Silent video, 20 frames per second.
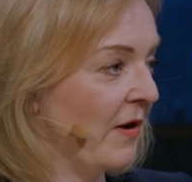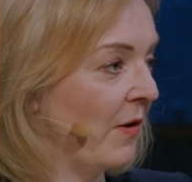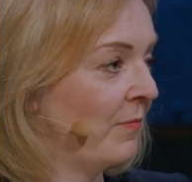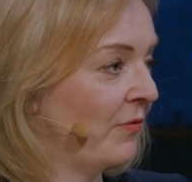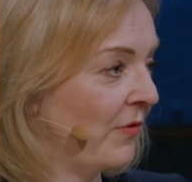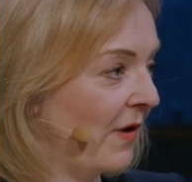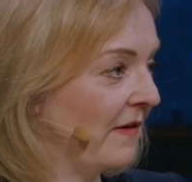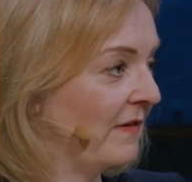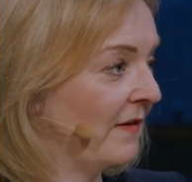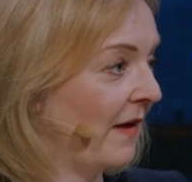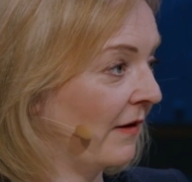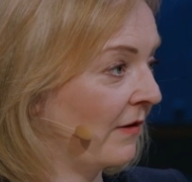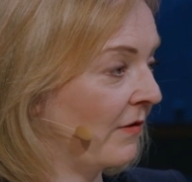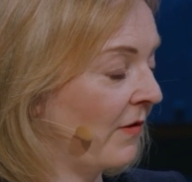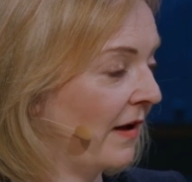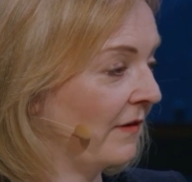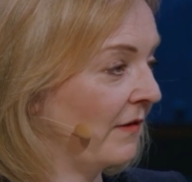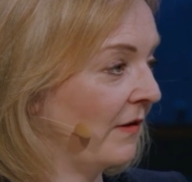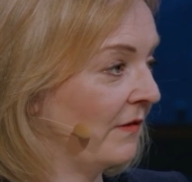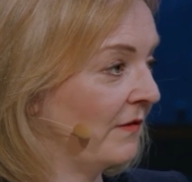operating that
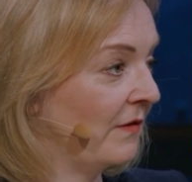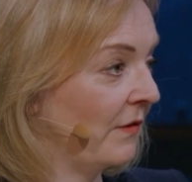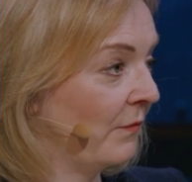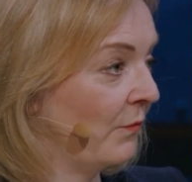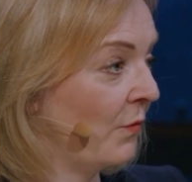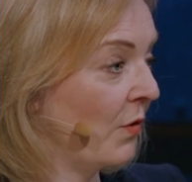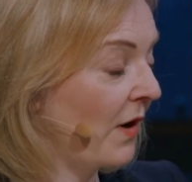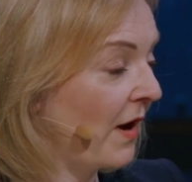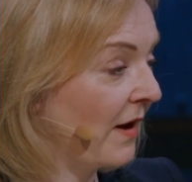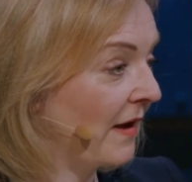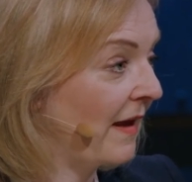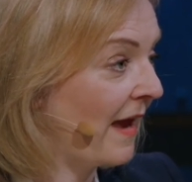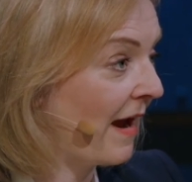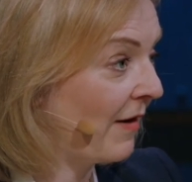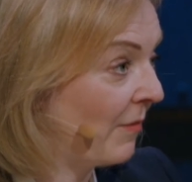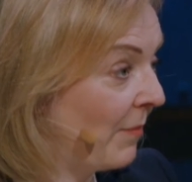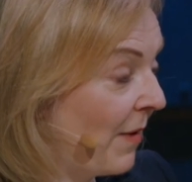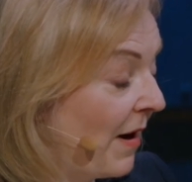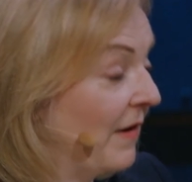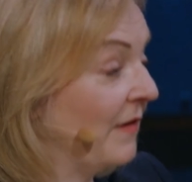correctly? So what I
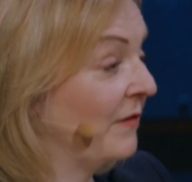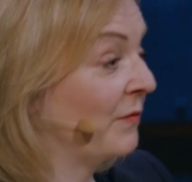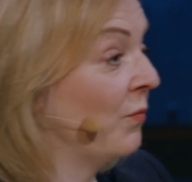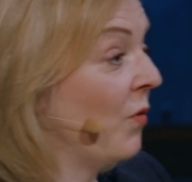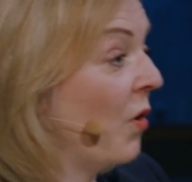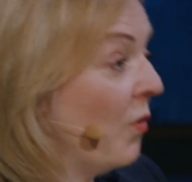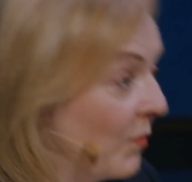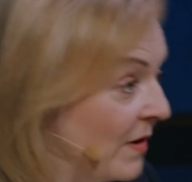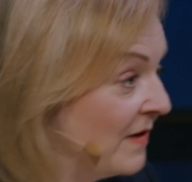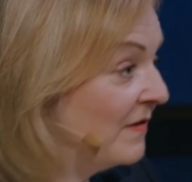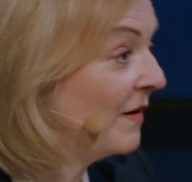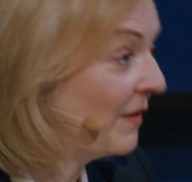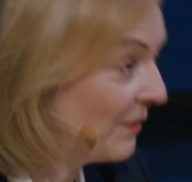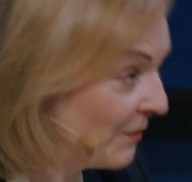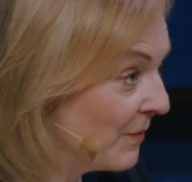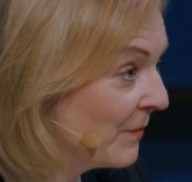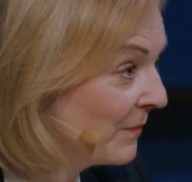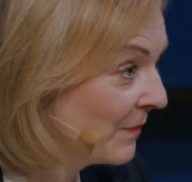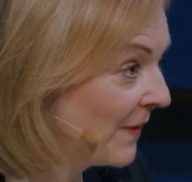care about is what we do.